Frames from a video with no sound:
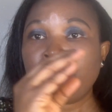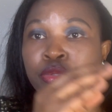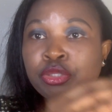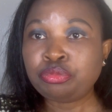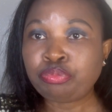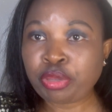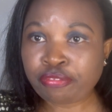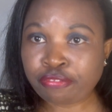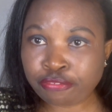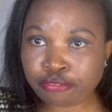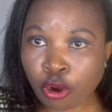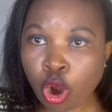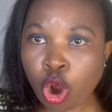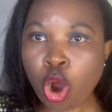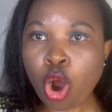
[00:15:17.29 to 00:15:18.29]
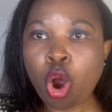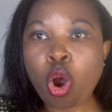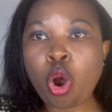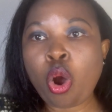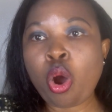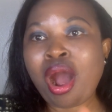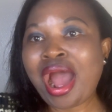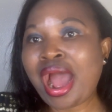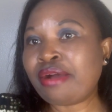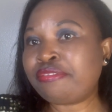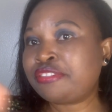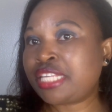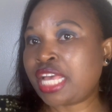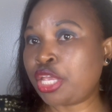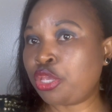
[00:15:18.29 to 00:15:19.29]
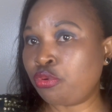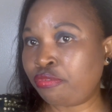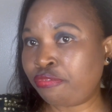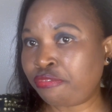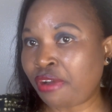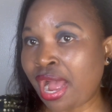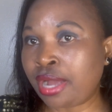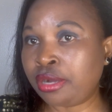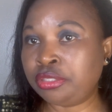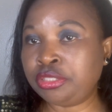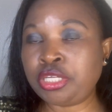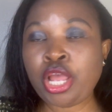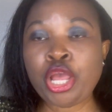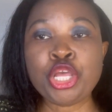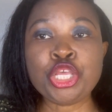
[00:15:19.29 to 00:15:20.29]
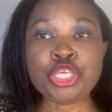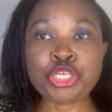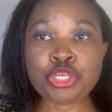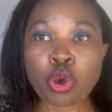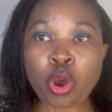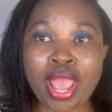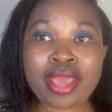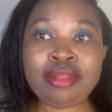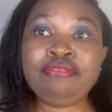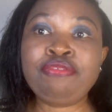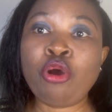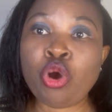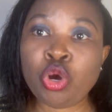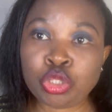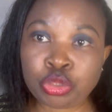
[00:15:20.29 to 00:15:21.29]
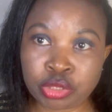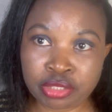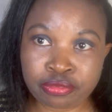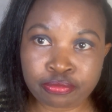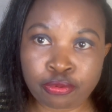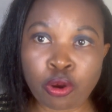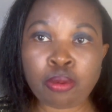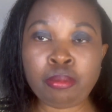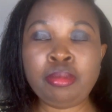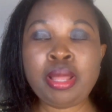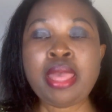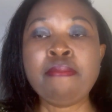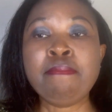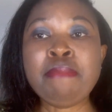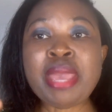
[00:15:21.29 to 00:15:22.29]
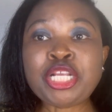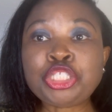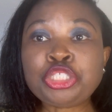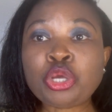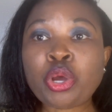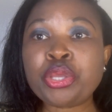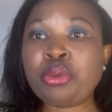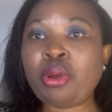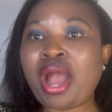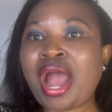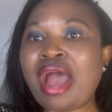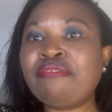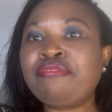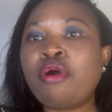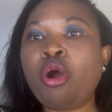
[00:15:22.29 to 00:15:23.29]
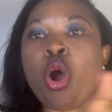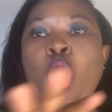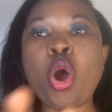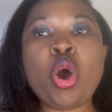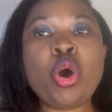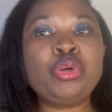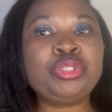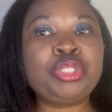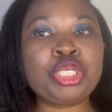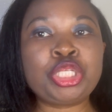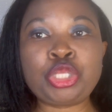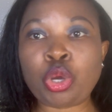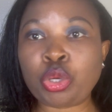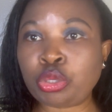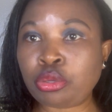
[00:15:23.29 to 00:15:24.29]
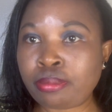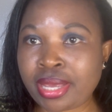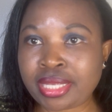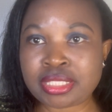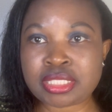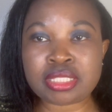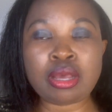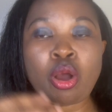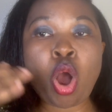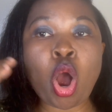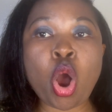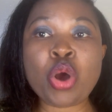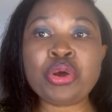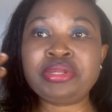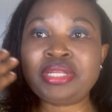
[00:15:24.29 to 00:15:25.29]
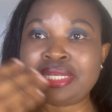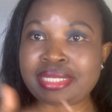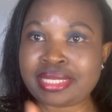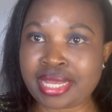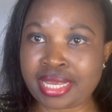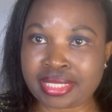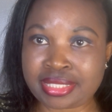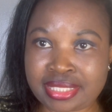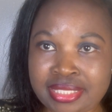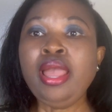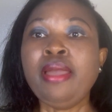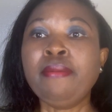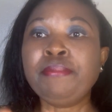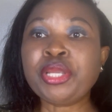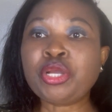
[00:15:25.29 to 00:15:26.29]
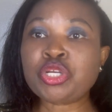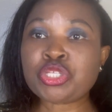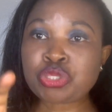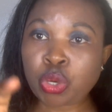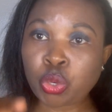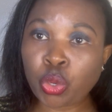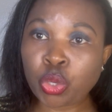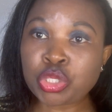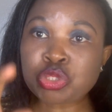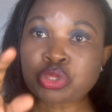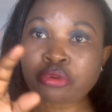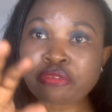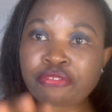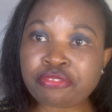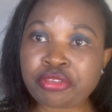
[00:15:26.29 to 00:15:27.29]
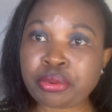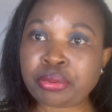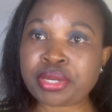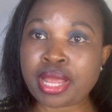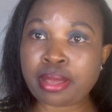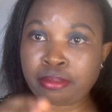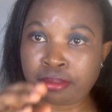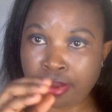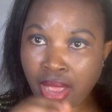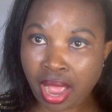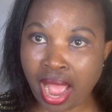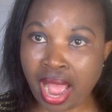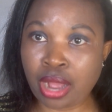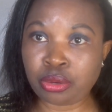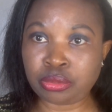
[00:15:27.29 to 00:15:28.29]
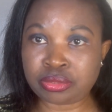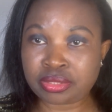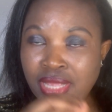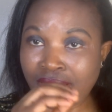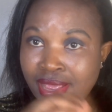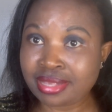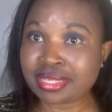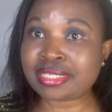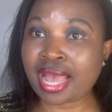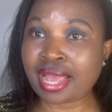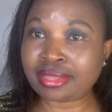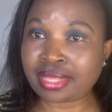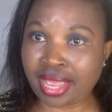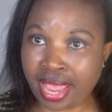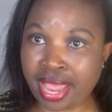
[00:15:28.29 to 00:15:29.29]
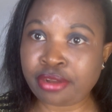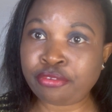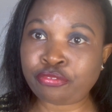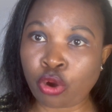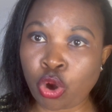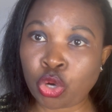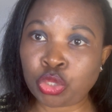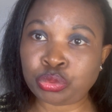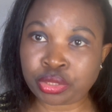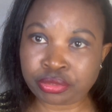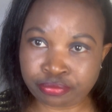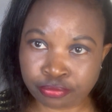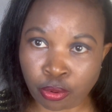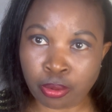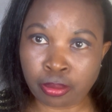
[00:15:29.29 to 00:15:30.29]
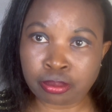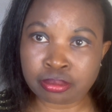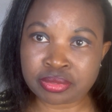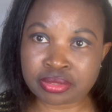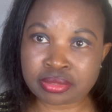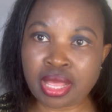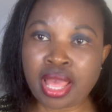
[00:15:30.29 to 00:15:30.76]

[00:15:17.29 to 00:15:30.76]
before or after you filed your N400 form, make sure you have all the documents, all the dates, because you're going to fill them out inside the N400 forms.